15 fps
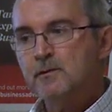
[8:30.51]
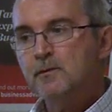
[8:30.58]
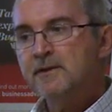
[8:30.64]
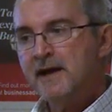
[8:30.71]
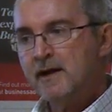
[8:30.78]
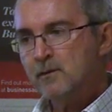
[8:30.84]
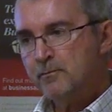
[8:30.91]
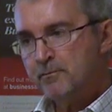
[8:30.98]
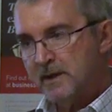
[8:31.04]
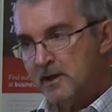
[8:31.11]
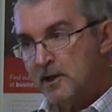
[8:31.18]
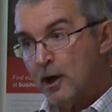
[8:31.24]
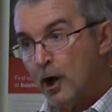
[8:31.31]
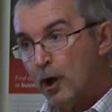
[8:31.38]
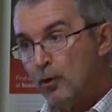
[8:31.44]
It will now
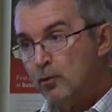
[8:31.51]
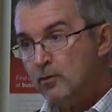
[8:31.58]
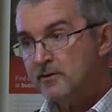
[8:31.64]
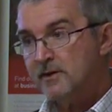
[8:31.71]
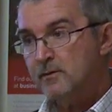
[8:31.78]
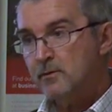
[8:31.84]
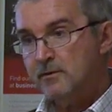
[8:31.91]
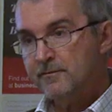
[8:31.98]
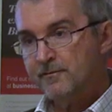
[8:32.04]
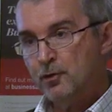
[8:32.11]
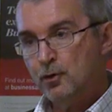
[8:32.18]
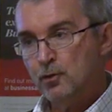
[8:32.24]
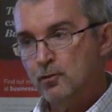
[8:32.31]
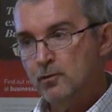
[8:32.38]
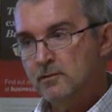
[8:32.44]
be cold. It will have
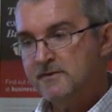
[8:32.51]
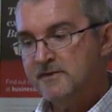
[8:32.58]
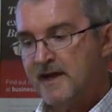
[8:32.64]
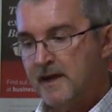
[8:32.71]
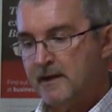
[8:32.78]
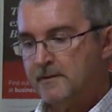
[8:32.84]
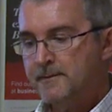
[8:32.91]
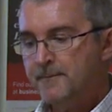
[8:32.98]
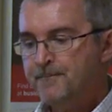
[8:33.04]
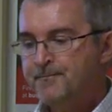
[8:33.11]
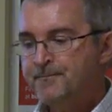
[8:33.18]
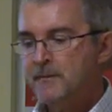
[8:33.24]
cooled down.